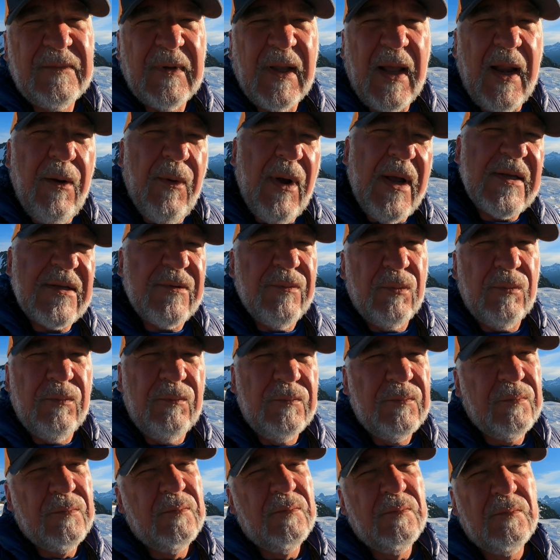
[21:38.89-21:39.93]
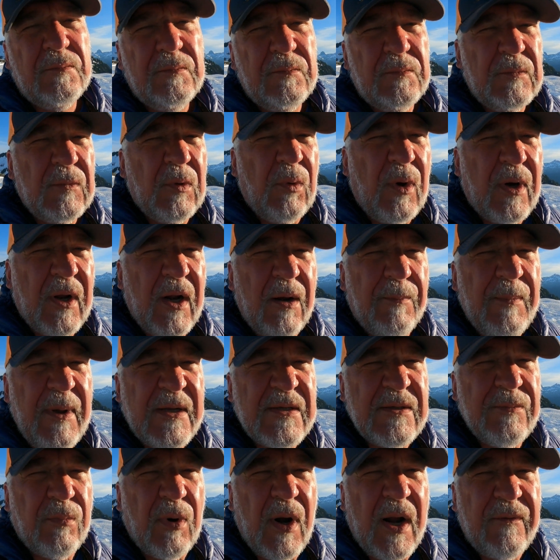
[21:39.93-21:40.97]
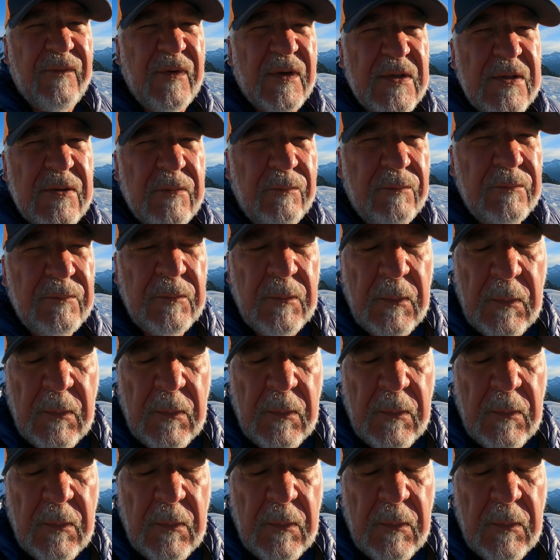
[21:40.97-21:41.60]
Anyways, we're gonna make some breakfast.